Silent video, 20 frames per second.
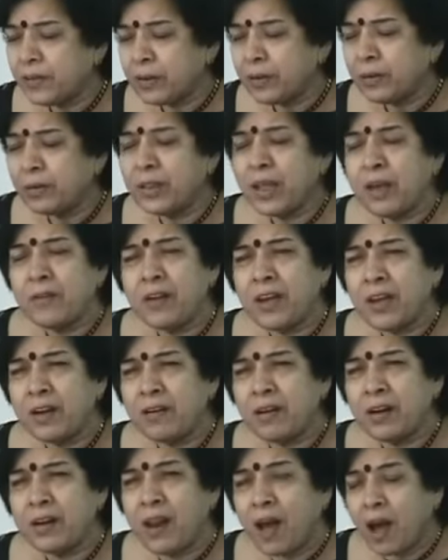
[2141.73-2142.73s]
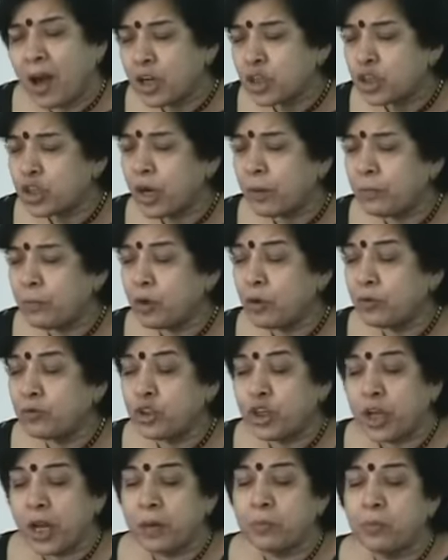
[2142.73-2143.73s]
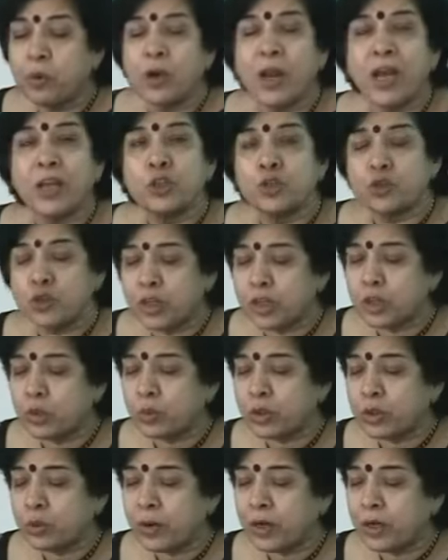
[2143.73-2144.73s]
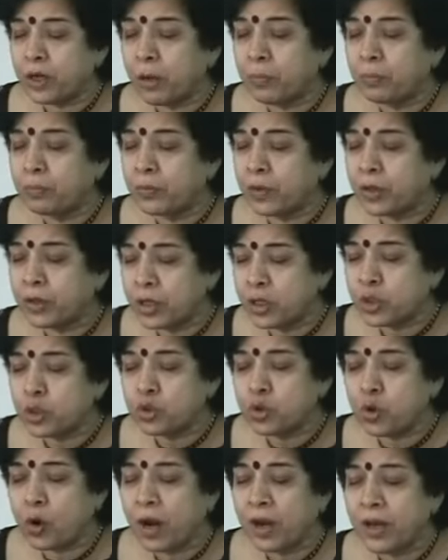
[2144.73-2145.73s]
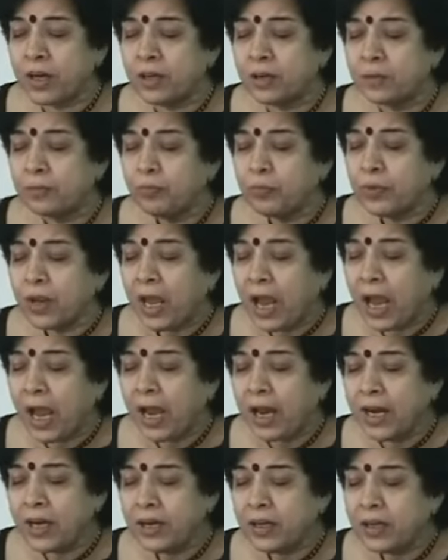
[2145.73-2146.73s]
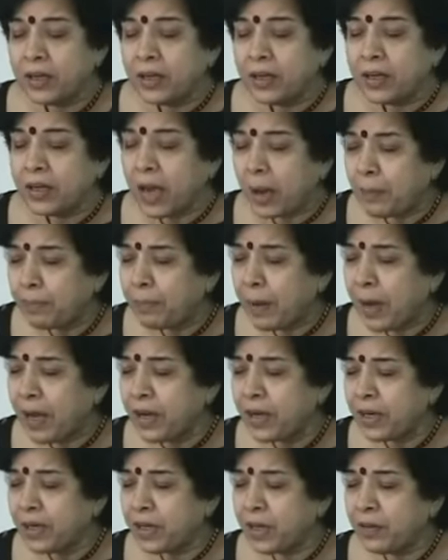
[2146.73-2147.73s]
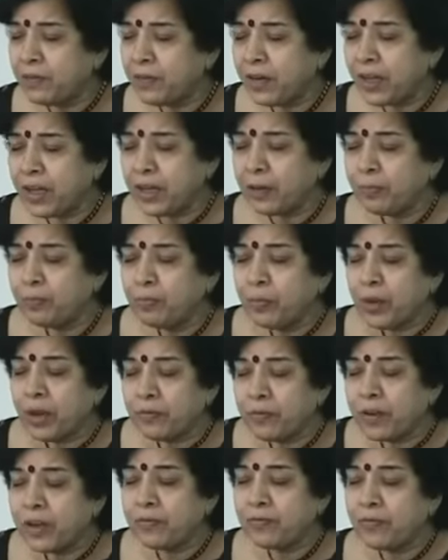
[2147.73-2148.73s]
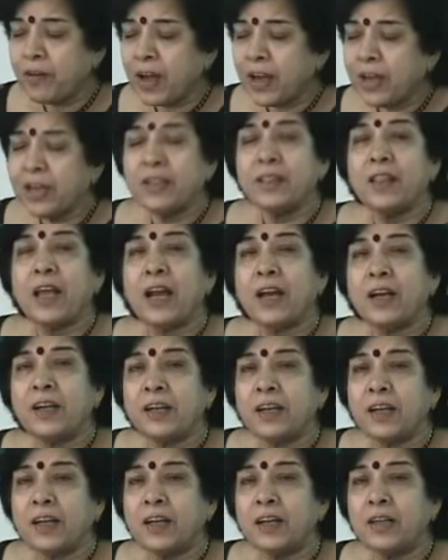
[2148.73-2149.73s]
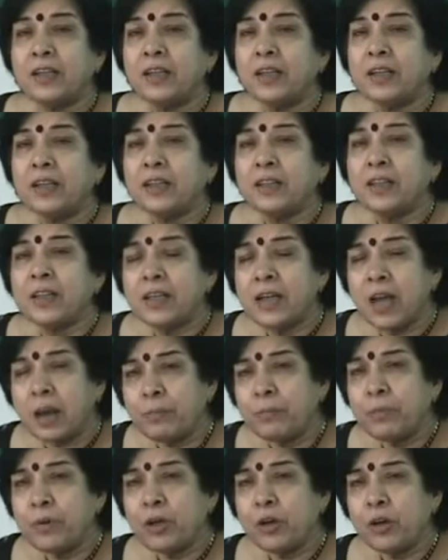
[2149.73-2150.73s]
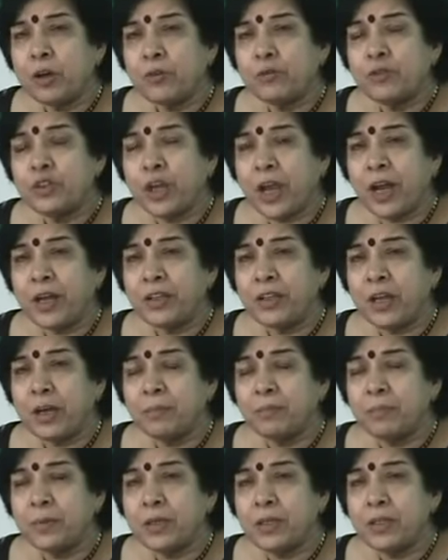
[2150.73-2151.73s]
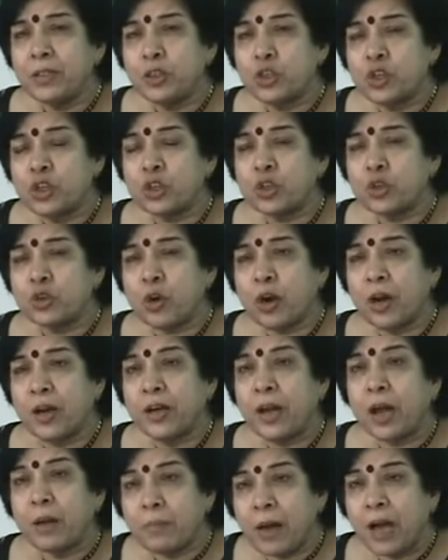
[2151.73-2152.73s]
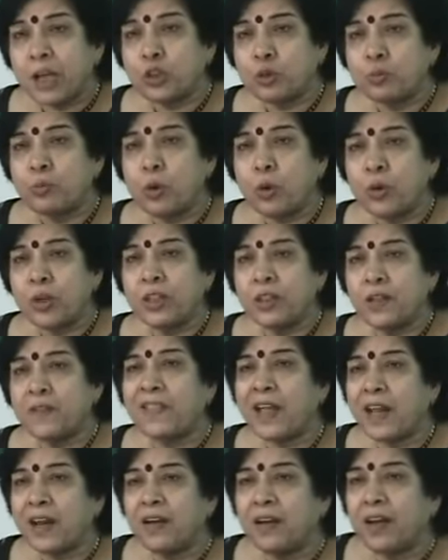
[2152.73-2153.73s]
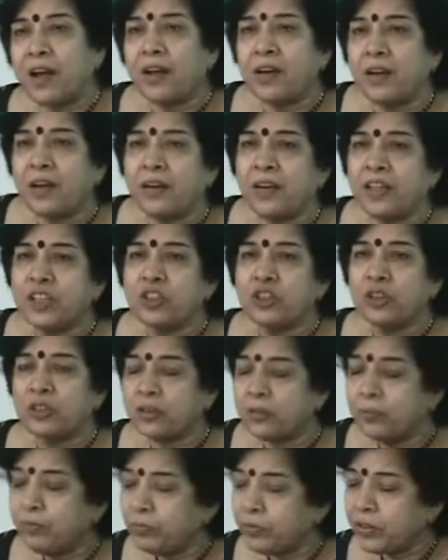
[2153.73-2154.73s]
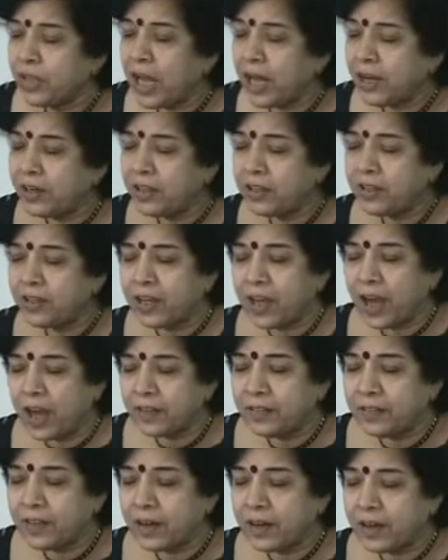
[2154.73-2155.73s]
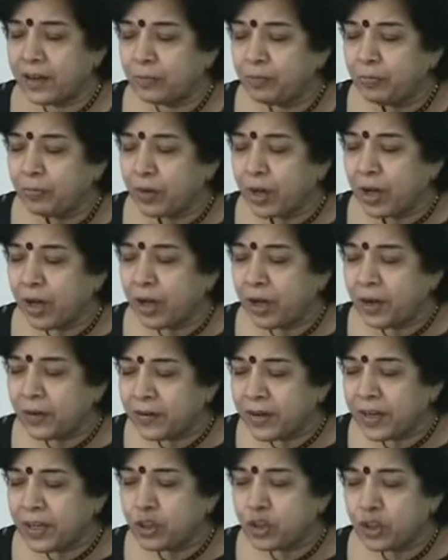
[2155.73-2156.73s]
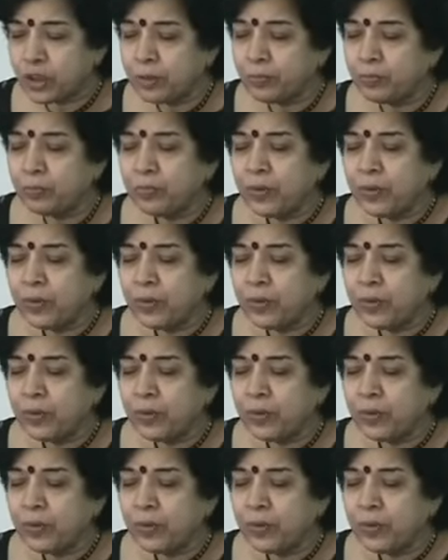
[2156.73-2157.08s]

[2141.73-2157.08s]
there were a large number of Jain monasteries which were destroyed and comparatively we find that uh, the number of Jain temples destroyed are much more in the Telangana region than in the Andhra uh, region.